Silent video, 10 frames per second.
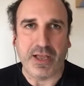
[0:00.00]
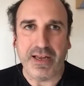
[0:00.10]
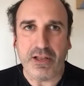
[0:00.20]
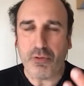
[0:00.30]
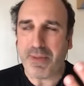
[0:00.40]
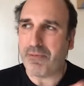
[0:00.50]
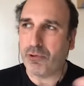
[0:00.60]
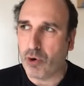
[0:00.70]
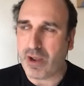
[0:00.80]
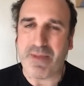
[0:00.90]
I need to be able
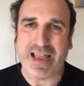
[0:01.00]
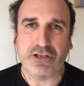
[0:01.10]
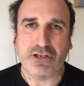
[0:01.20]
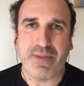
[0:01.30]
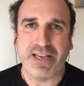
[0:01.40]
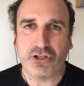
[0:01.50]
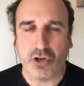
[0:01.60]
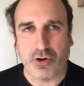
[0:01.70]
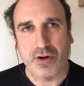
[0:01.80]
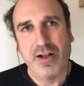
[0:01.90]
to look at my eyes of my
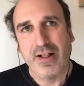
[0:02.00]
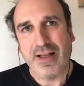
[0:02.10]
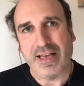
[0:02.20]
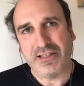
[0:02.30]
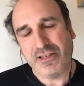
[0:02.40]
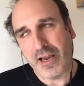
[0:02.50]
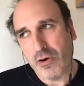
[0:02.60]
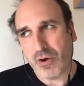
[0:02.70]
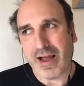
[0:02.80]
son and say, look,